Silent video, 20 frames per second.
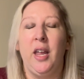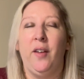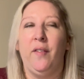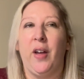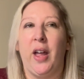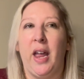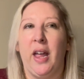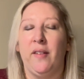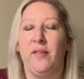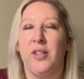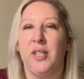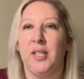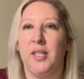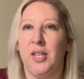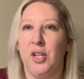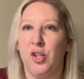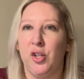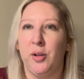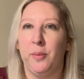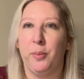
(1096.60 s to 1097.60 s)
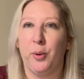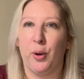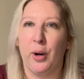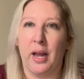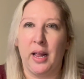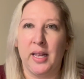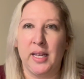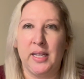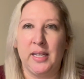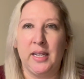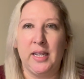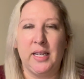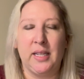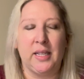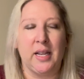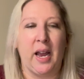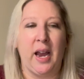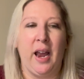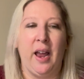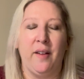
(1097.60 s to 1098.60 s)
have decision paralysis,
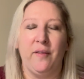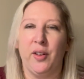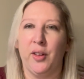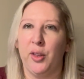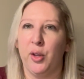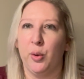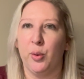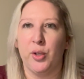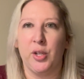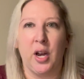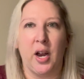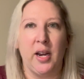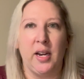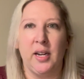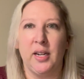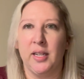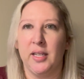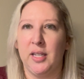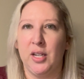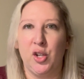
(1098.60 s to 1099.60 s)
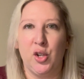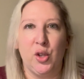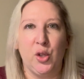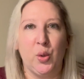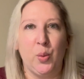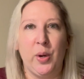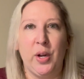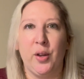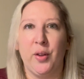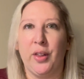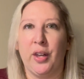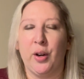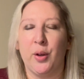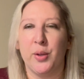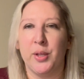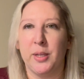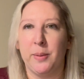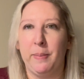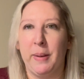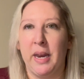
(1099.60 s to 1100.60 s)
I have a little tiny decisions wheel that I'll
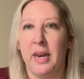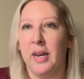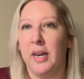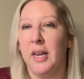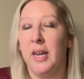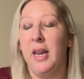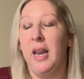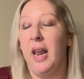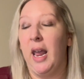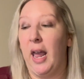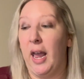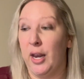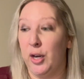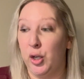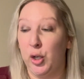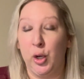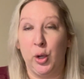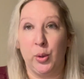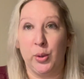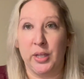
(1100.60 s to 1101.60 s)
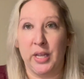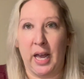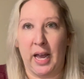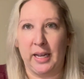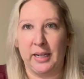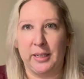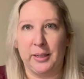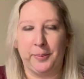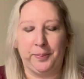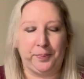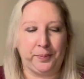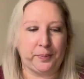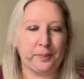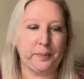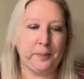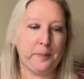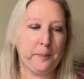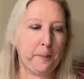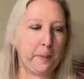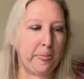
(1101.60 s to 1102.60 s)
spin and use that.
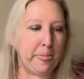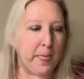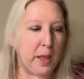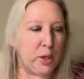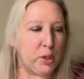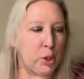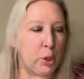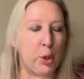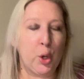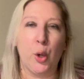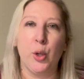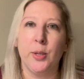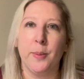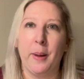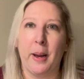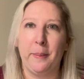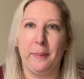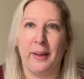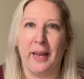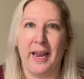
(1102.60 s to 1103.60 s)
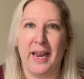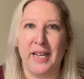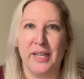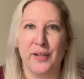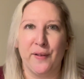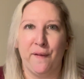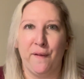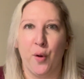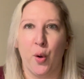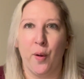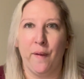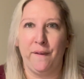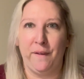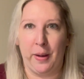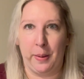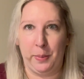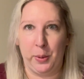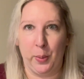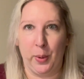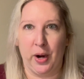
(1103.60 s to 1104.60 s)
So those are my plans for
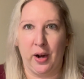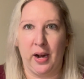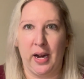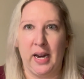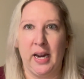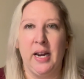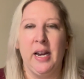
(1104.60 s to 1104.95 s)
February.